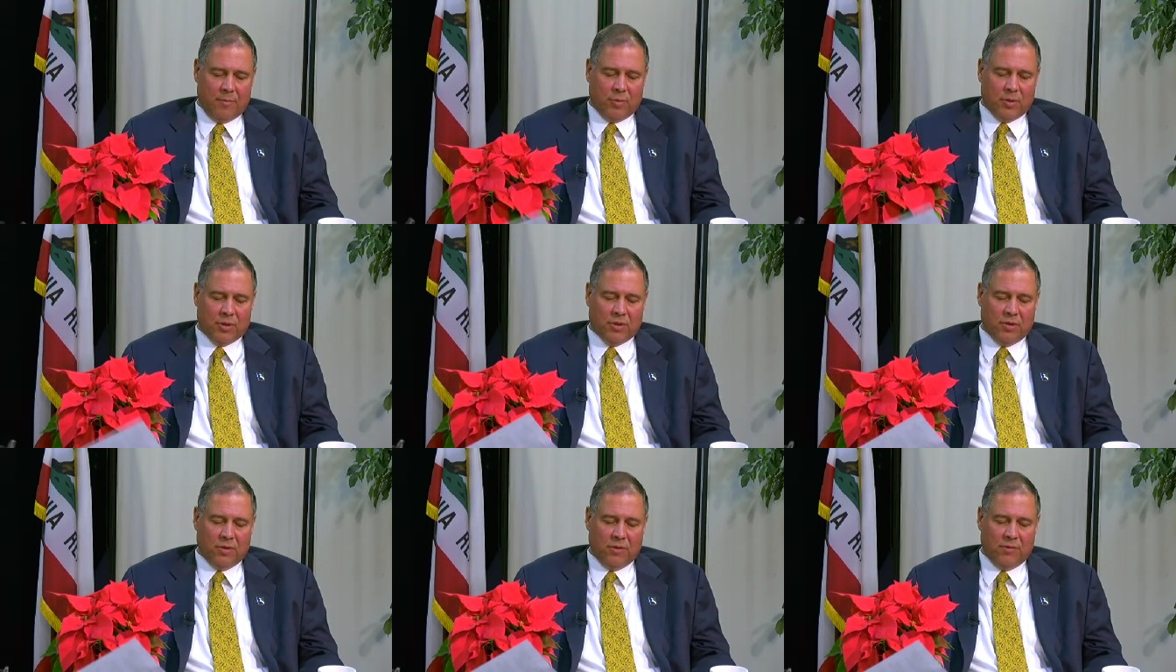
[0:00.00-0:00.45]
the
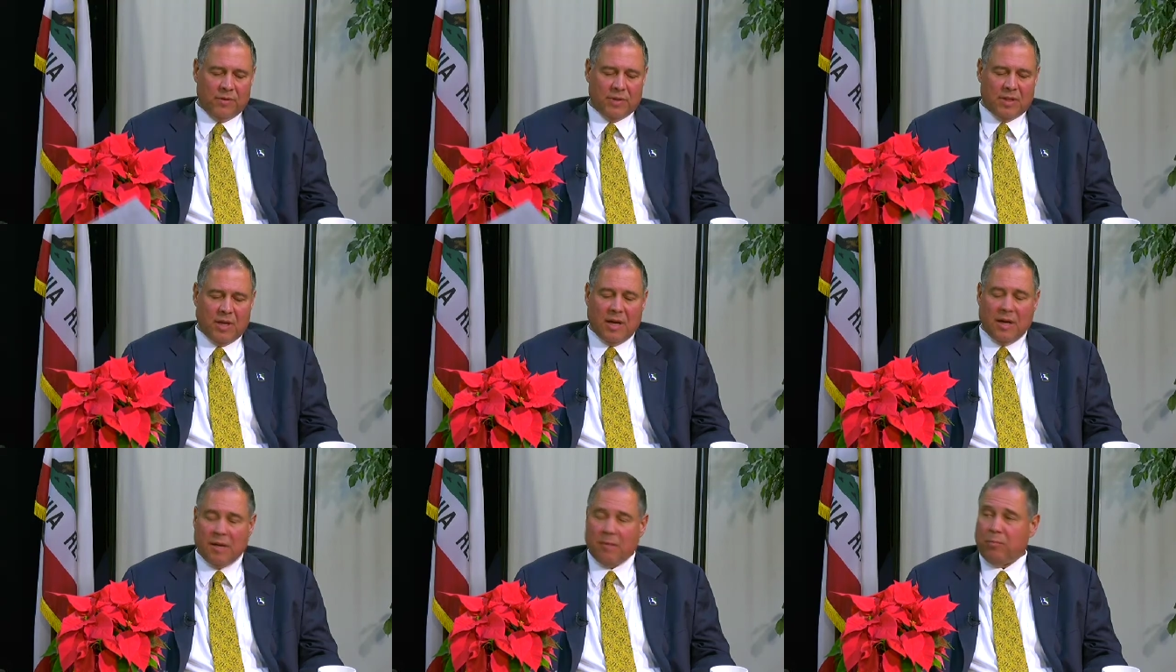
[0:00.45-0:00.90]
preserve is
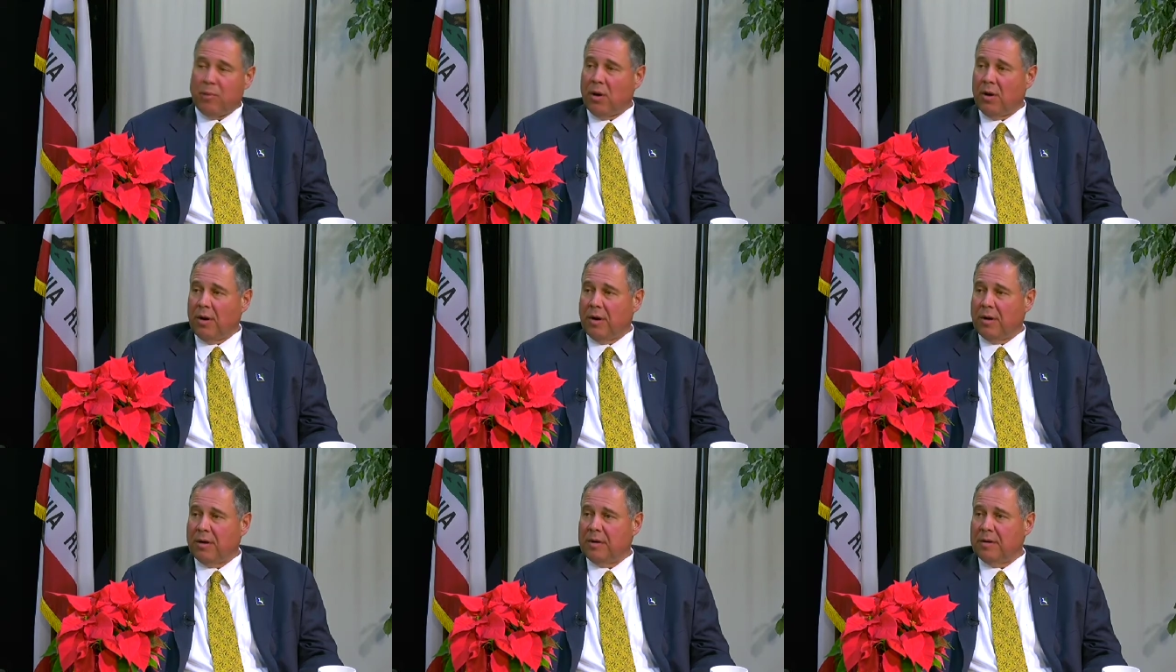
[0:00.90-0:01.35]
not a
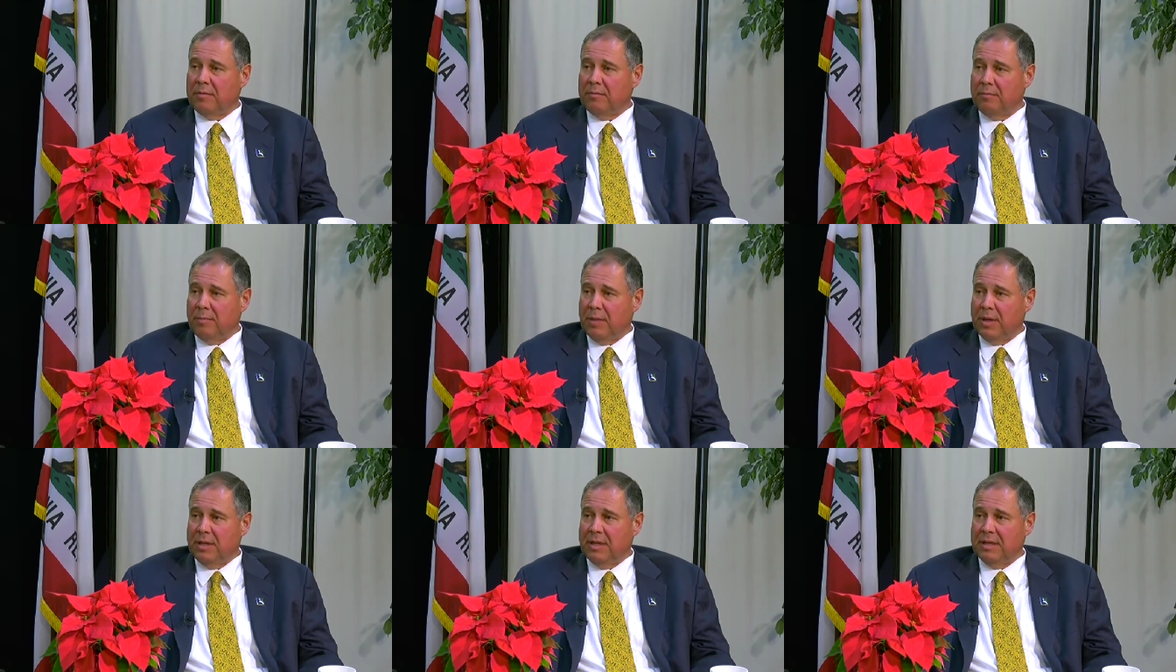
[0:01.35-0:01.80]
park,
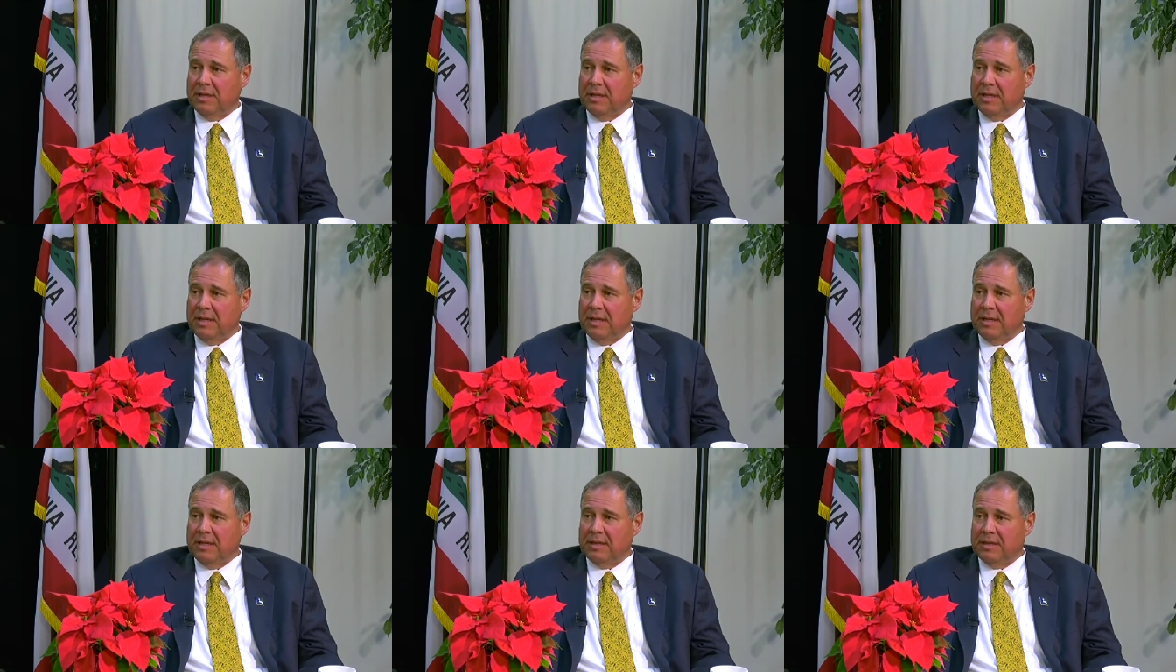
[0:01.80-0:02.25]
but it,
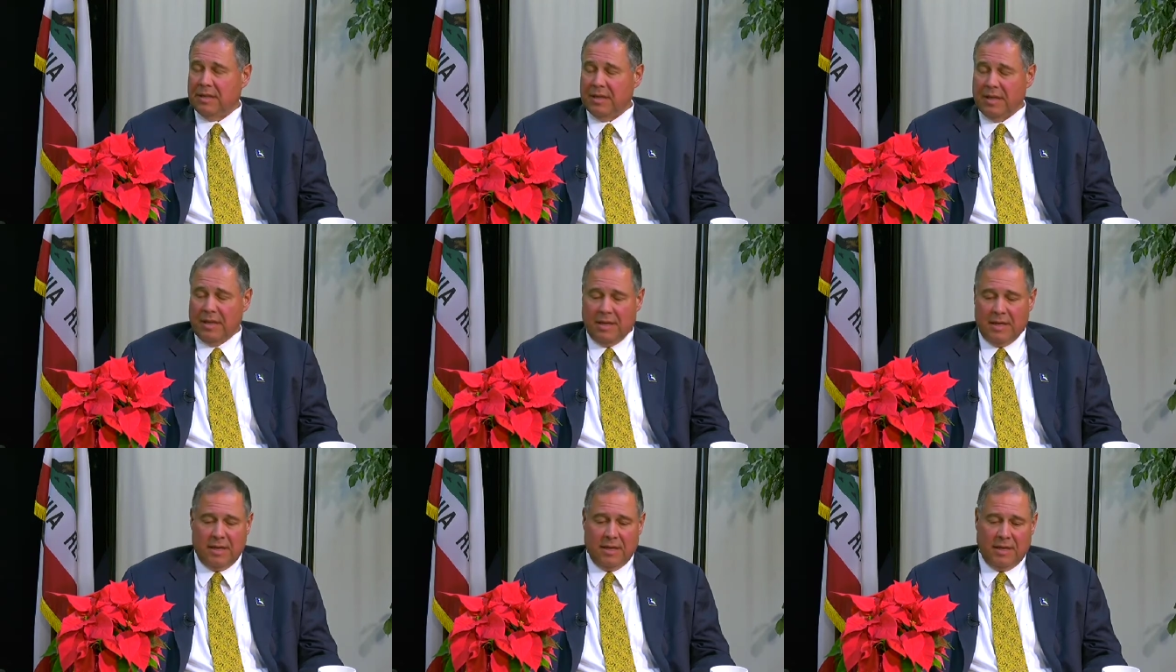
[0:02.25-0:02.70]
it is
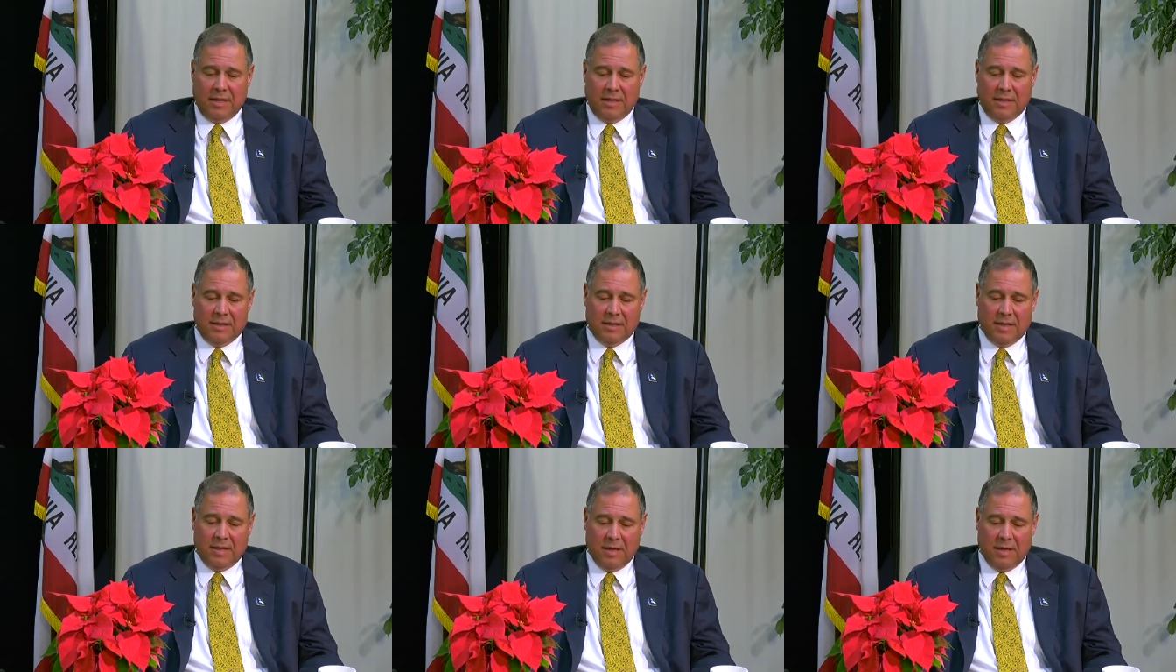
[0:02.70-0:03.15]
a, it
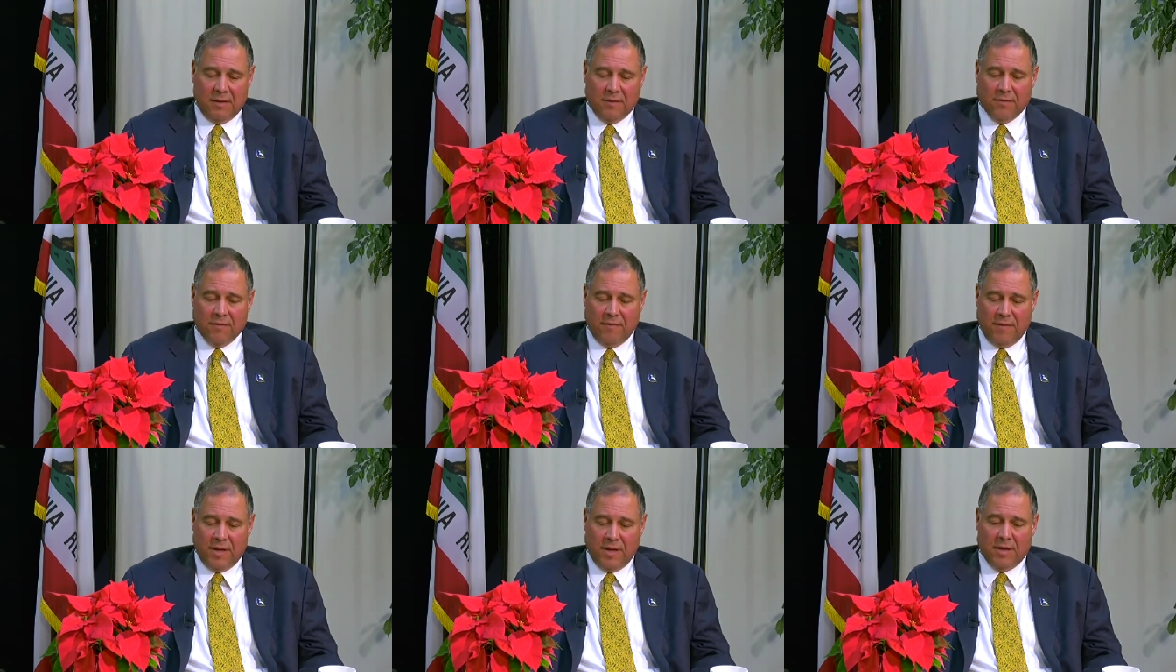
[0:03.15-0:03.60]
is
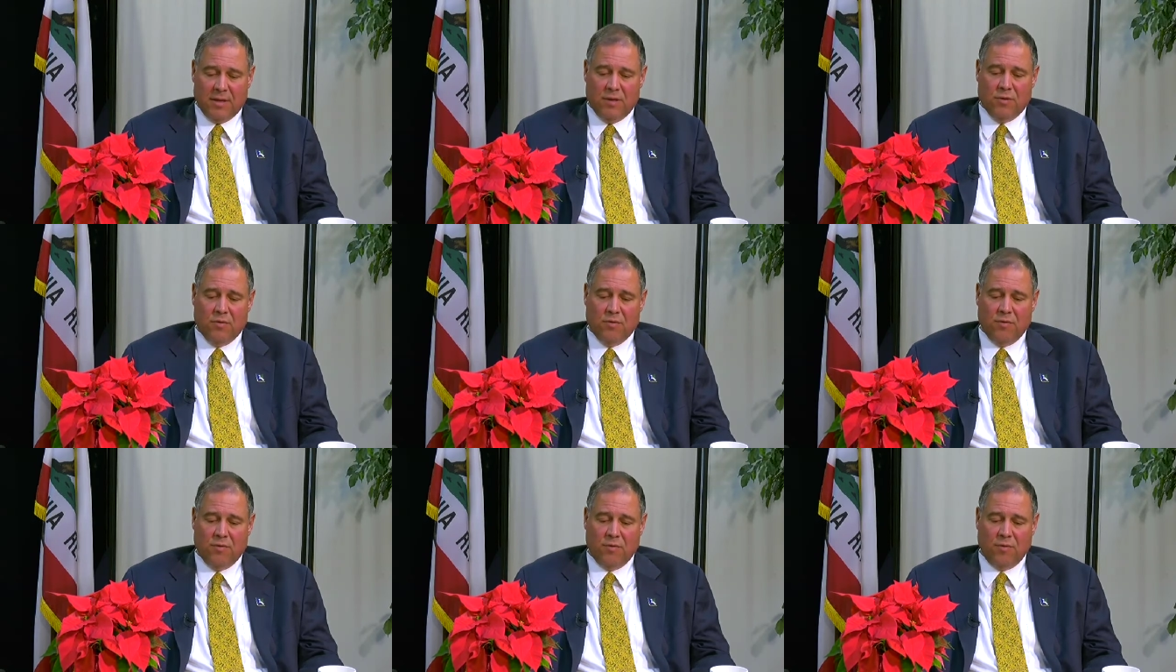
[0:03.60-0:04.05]
another
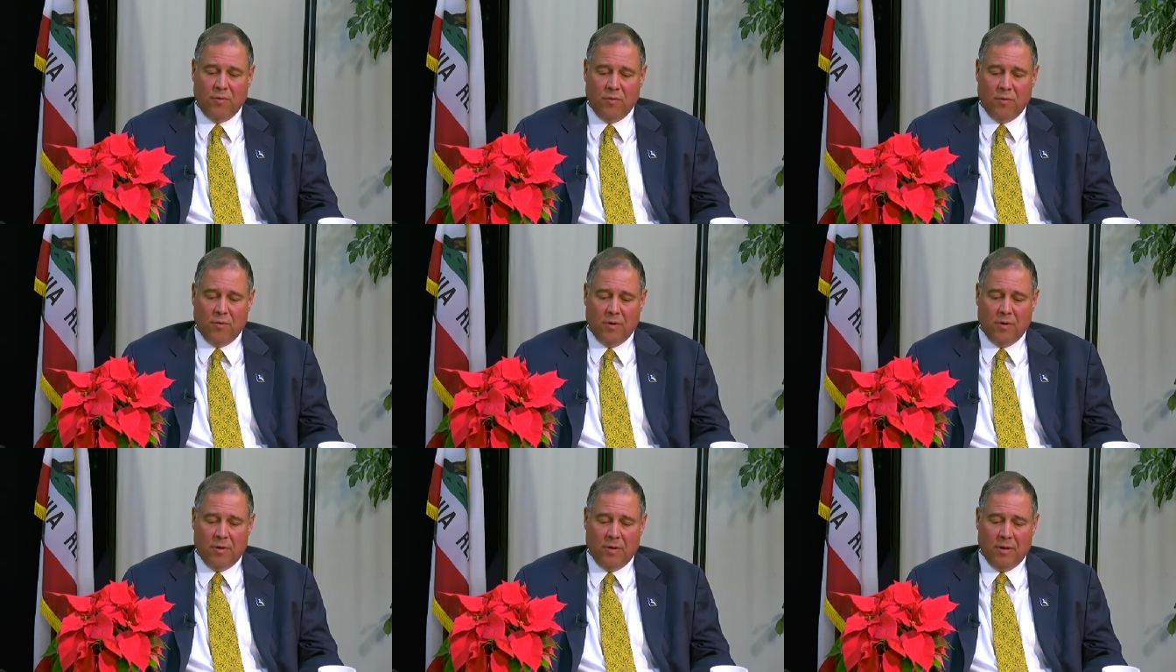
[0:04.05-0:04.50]
venue
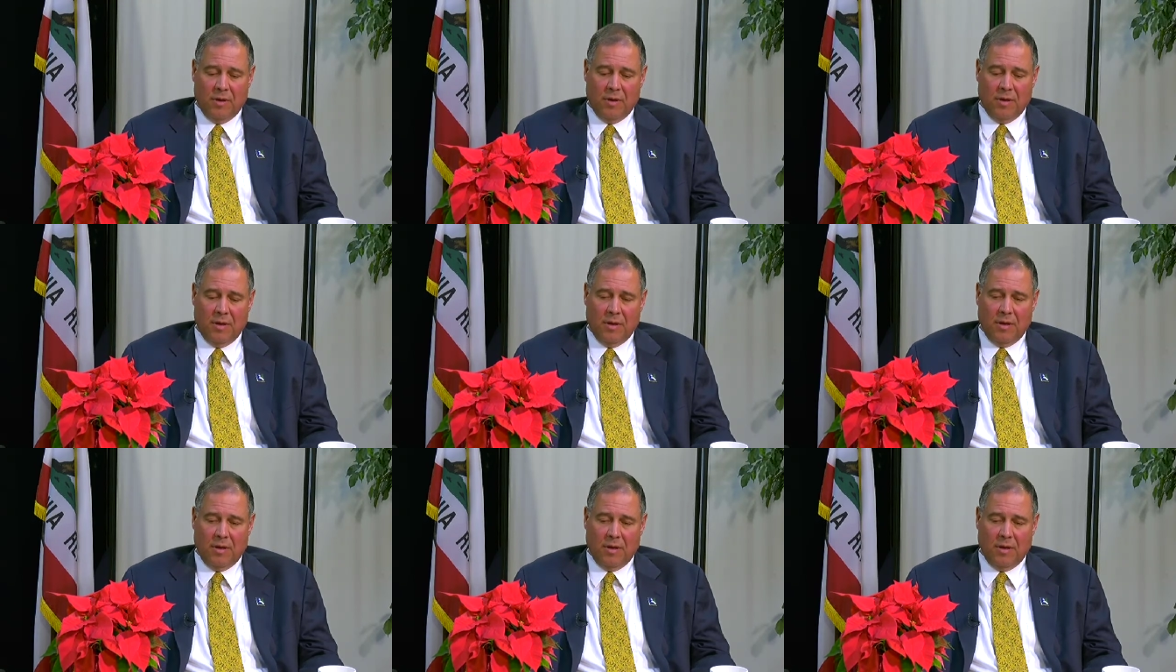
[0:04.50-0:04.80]
for